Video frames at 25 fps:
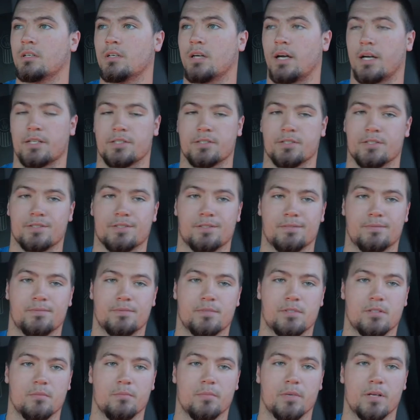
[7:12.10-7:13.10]
I just
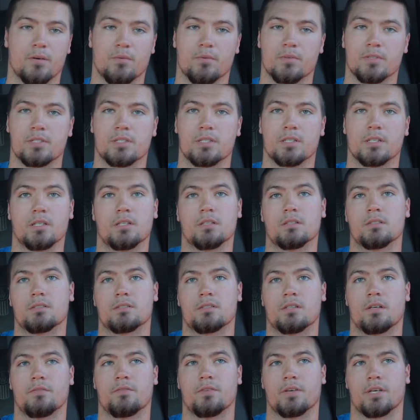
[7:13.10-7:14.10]
submit a receipt
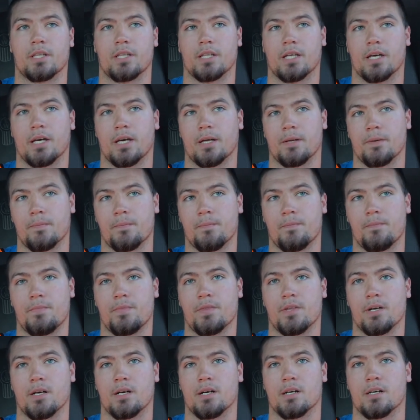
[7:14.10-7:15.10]
stuff like that
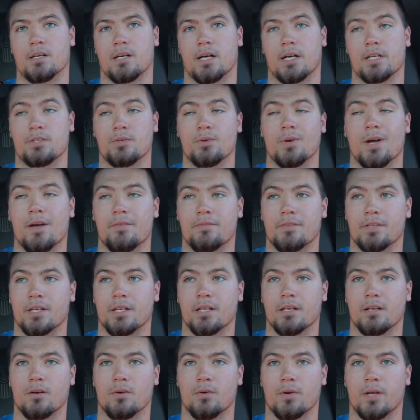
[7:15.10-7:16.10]
uh, I do have to
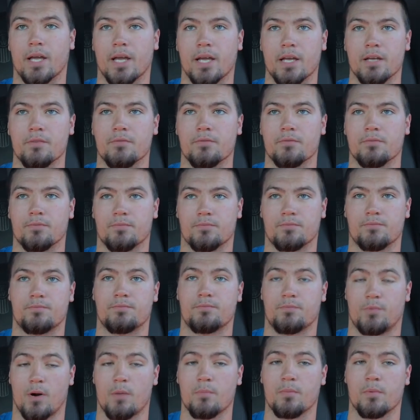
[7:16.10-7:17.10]
get it okayed
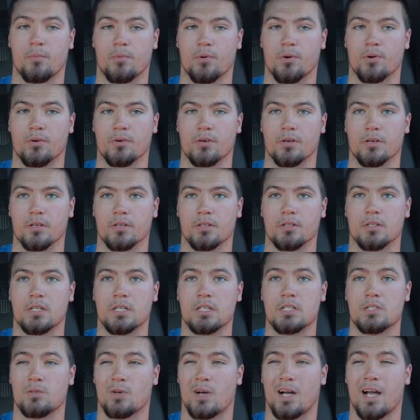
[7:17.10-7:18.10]
from the broker
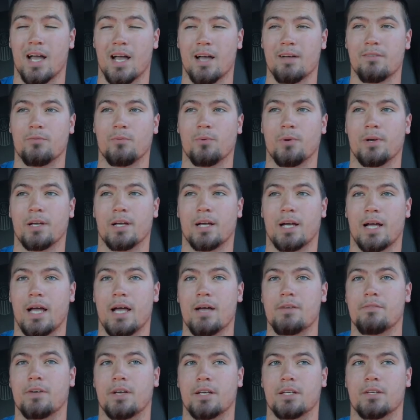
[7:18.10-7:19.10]
so I have wait I
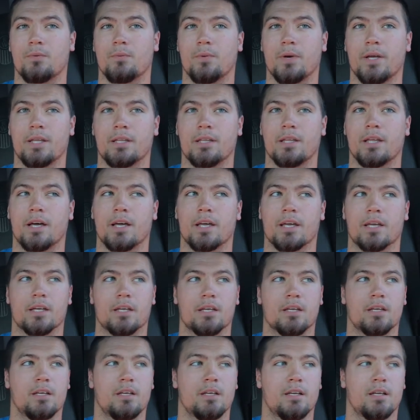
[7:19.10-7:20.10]
have had to wait like
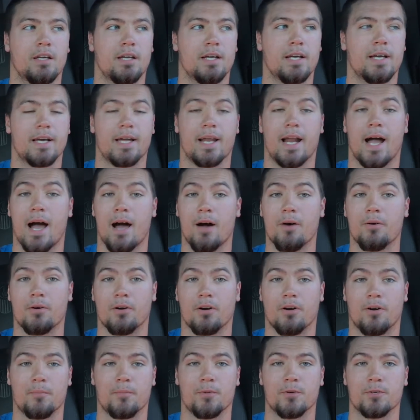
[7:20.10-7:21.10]
an
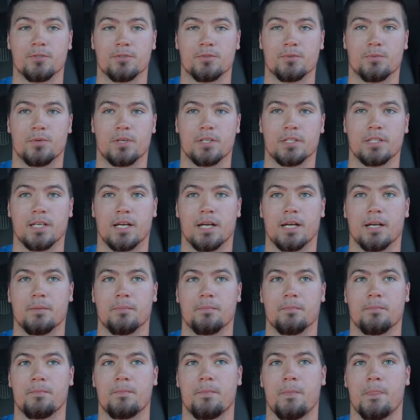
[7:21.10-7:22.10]
hour almost one
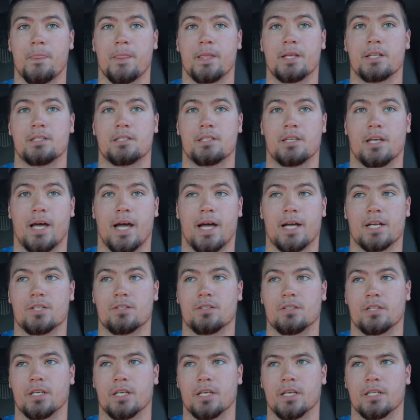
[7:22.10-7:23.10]
time to
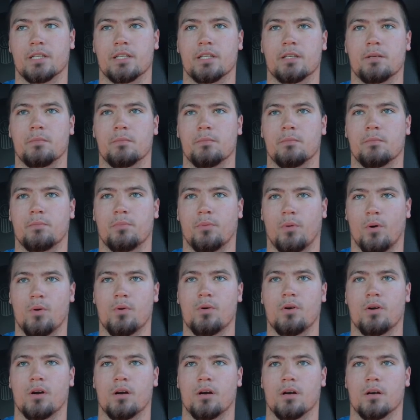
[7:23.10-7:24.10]
actually get the
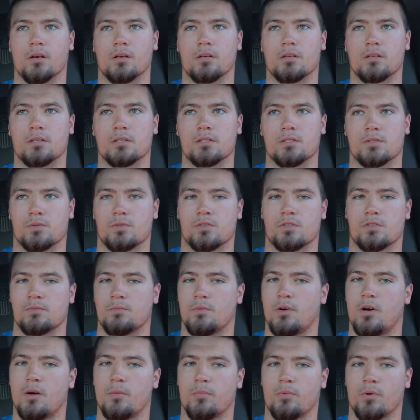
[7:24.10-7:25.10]
broker because it was a
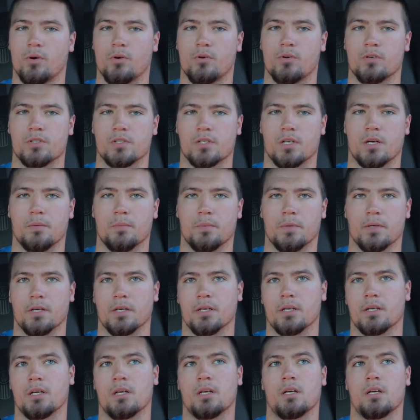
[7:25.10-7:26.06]
small brokerage company